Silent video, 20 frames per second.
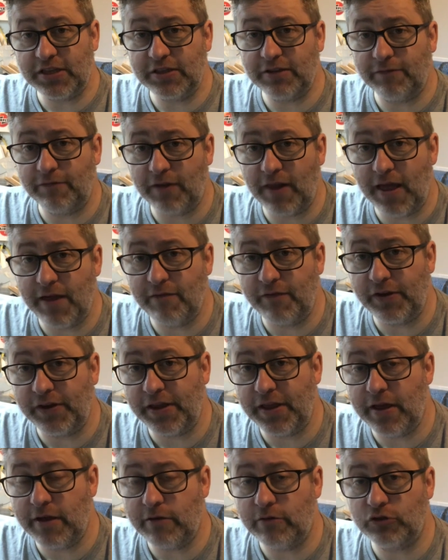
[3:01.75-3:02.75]
the fly
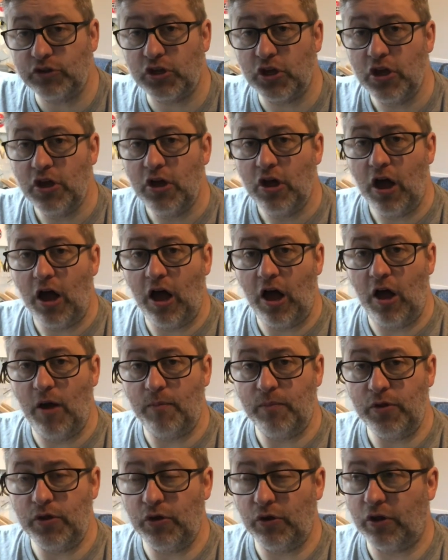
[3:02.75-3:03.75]
videos,
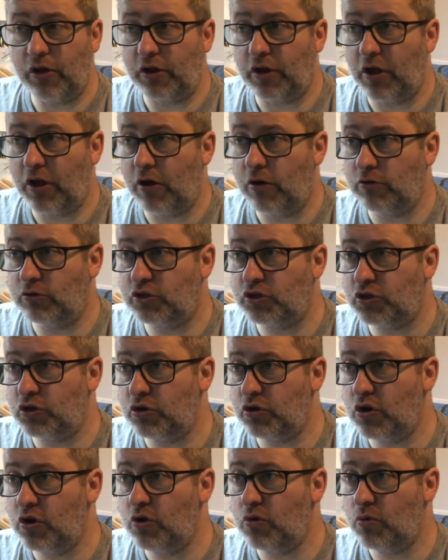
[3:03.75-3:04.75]
you can go
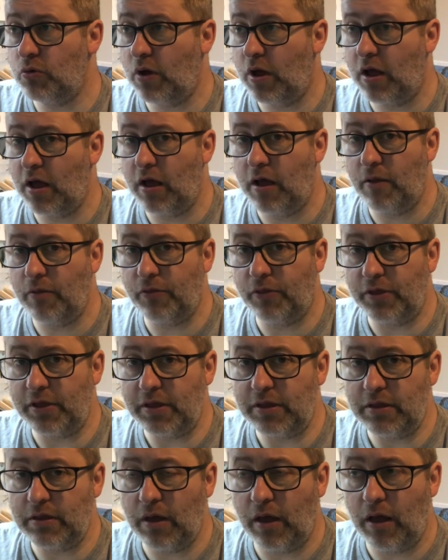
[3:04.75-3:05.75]
to
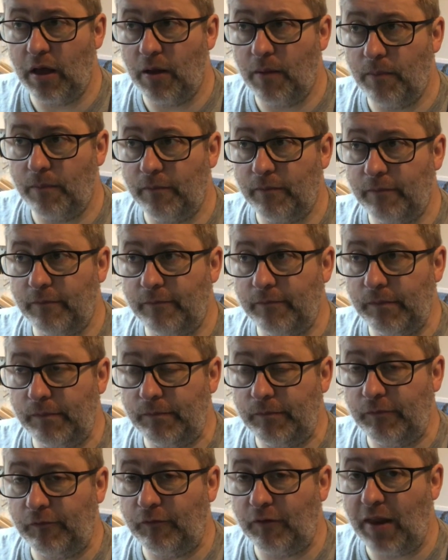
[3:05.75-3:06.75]
the
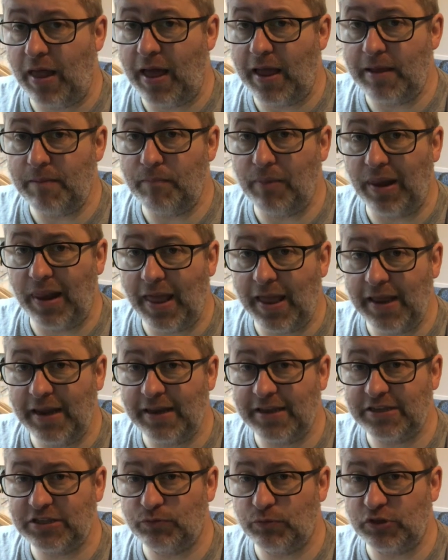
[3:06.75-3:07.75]
fly
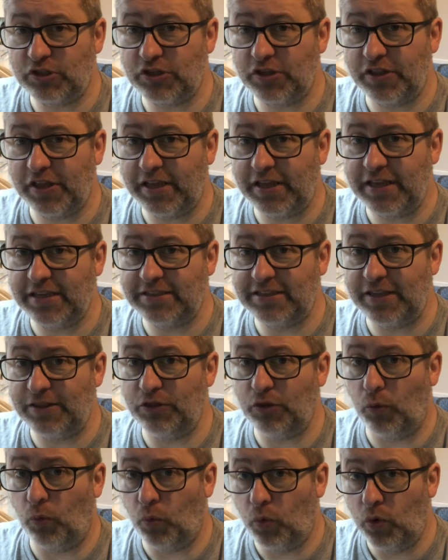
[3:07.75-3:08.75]
playlist, which I think is in
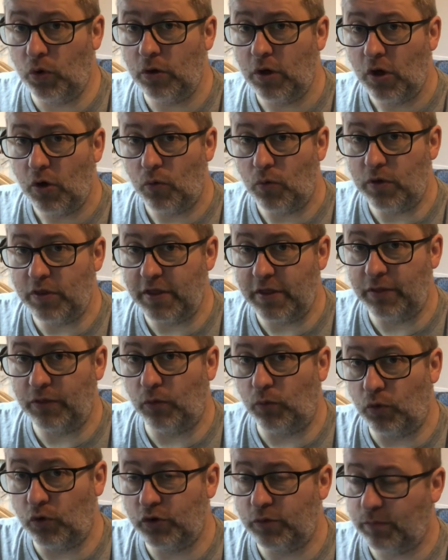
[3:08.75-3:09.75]
the within the
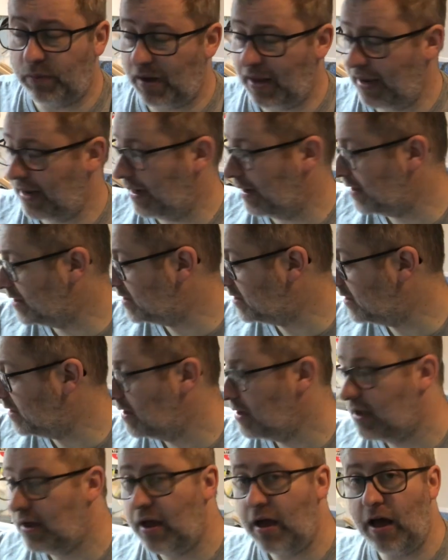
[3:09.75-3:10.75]
wood playlist.
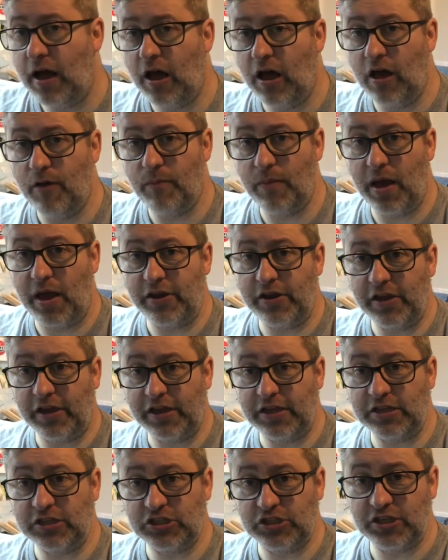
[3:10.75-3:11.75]
And you
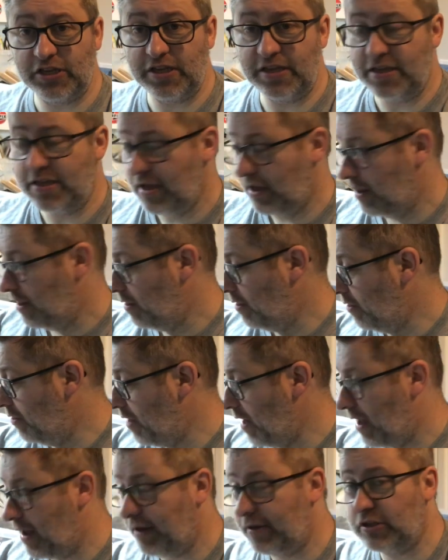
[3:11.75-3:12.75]
can see
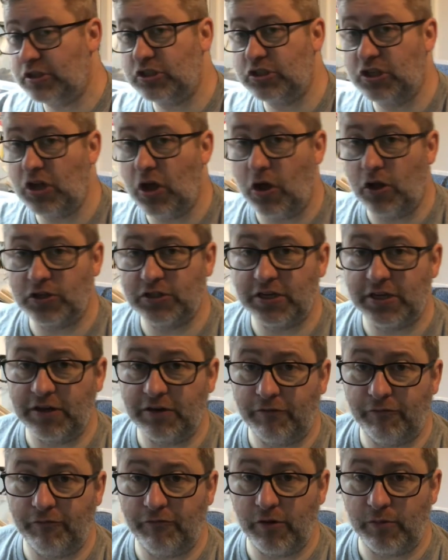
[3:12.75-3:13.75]
that starting
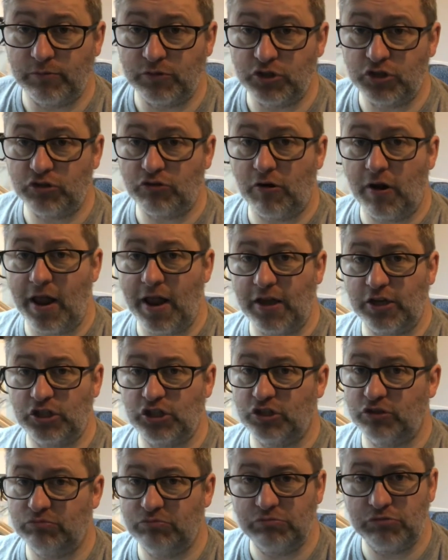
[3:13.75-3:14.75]
from
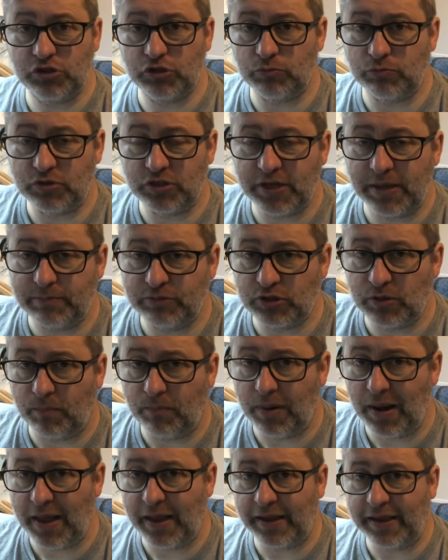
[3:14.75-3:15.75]
scratch, some tips on
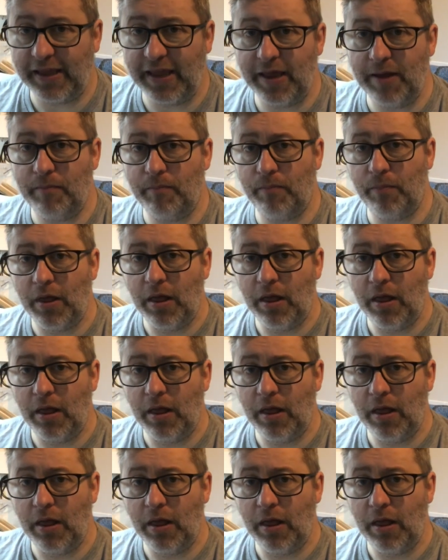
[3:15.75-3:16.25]
planking,